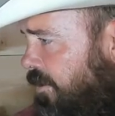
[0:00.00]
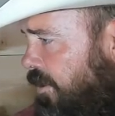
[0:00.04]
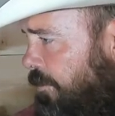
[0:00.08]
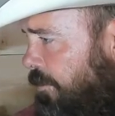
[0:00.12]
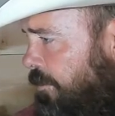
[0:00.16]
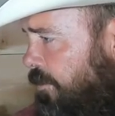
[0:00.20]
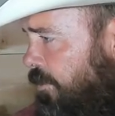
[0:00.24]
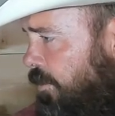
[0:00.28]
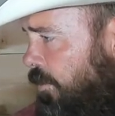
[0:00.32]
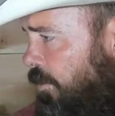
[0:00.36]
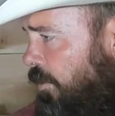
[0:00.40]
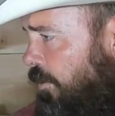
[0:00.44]
some
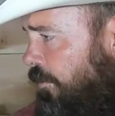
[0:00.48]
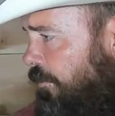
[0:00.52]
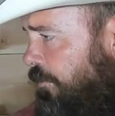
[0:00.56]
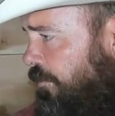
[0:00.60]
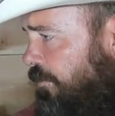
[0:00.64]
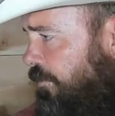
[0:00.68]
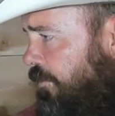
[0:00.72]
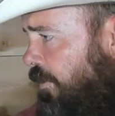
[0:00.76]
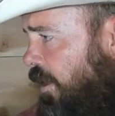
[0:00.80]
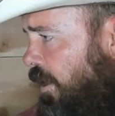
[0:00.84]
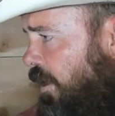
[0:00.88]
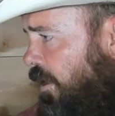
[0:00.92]
sort of,
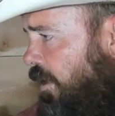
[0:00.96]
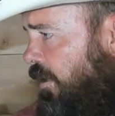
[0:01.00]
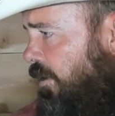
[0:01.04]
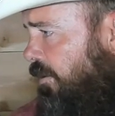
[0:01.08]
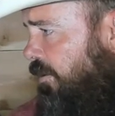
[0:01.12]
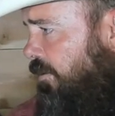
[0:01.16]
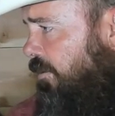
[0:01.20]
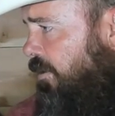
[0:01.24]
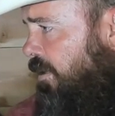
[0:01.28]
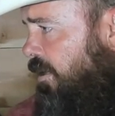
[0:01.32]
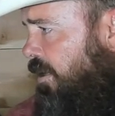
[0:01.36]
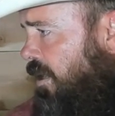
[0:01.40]
uh,
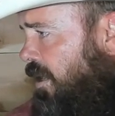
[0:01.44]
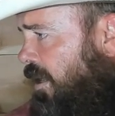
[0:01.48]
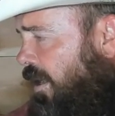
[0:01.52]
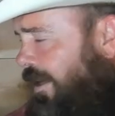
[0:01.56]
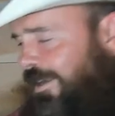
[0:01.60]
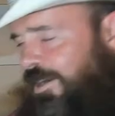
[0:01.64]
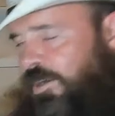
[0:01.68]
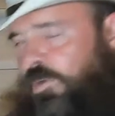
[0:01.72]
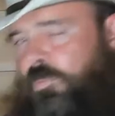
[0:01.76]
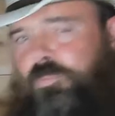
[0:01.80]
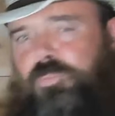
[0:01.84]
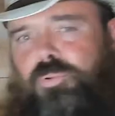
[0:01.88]

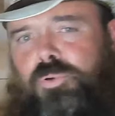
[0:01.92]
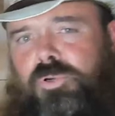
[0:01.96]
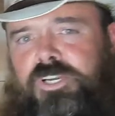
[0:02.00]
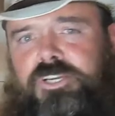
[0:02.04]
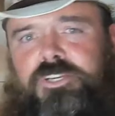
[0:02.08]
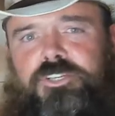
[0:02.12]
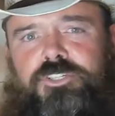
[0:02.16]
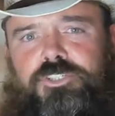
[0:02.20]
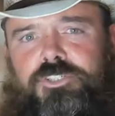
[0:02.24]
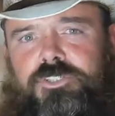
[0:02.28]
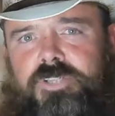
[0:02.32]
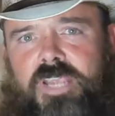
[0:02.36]
I don't
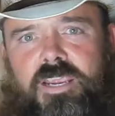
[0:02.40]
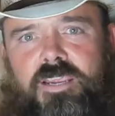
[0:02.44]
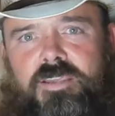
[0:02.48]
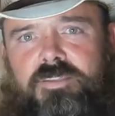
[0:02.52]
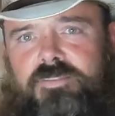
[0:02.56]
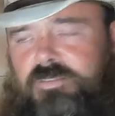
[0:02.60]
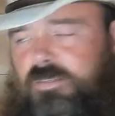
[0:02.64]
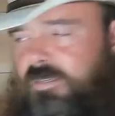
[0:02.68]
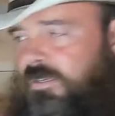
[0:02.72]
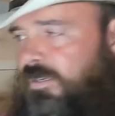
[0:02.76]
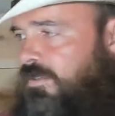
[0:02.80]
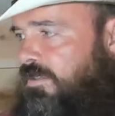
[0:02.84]
preach
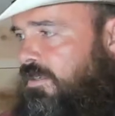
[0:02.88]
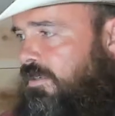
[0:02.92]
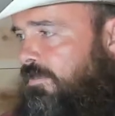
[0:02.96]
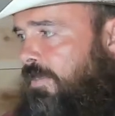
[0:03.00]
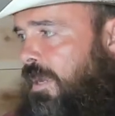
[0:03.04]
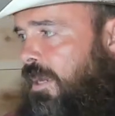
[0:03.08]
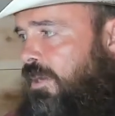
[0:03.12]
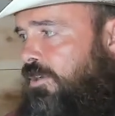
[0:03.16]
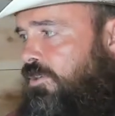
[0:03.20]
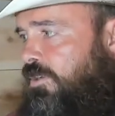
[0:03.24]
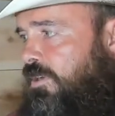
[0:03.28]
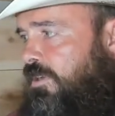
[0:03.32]
atheism.
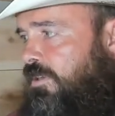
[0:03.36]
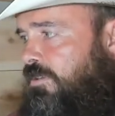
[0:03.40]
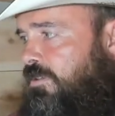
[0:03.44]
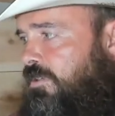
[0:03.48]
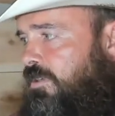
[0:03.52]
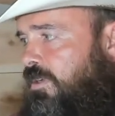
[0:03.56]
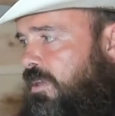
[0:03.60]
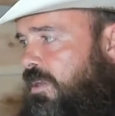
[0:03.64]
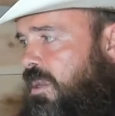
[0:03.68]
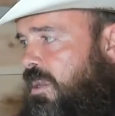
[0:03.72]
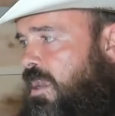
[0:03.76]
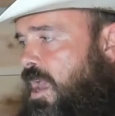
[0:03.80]
I
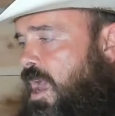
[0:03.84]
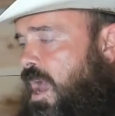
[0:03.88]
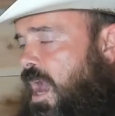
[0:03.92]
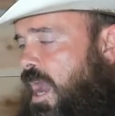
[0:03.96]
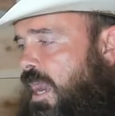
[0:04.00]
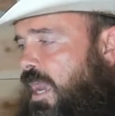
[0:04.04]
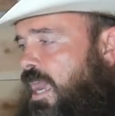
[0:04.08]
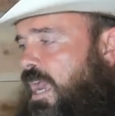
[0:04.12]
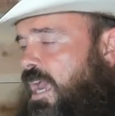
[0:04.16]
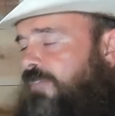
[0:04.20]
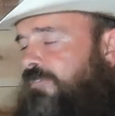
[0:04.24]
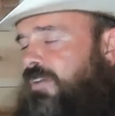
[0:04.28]
just,
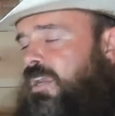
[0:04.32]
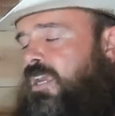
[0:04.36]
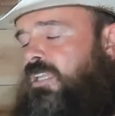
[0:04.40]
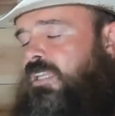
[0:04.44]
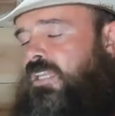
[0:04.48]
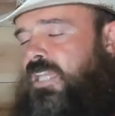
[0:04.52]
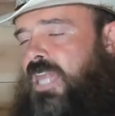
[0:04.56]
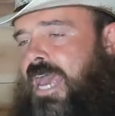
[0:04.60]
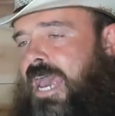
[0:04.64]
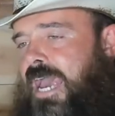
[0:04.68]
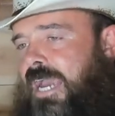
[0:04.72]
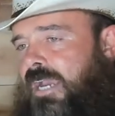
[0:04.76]
I have a
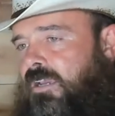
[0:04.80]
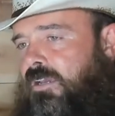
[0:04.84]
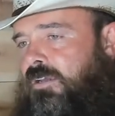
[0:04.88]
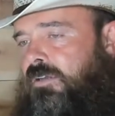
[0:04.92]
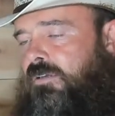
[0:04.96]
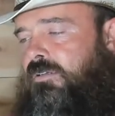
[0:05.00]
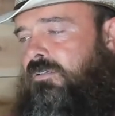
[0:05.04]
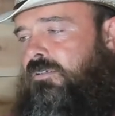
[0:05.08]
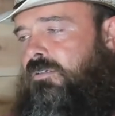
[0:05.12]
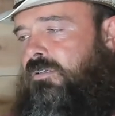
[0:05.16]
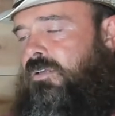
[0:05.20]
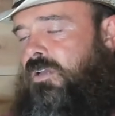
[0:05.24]
lack
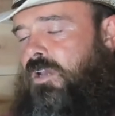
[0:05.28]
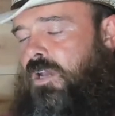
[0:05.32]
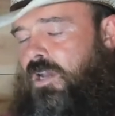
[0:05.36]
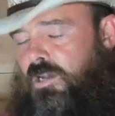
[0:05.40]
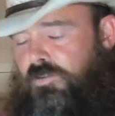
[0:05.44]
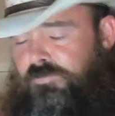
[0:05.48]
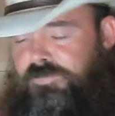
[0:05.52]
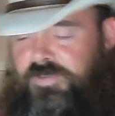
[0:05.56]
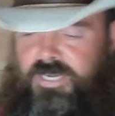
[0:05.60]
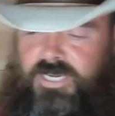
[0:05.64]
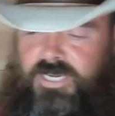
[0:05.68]
of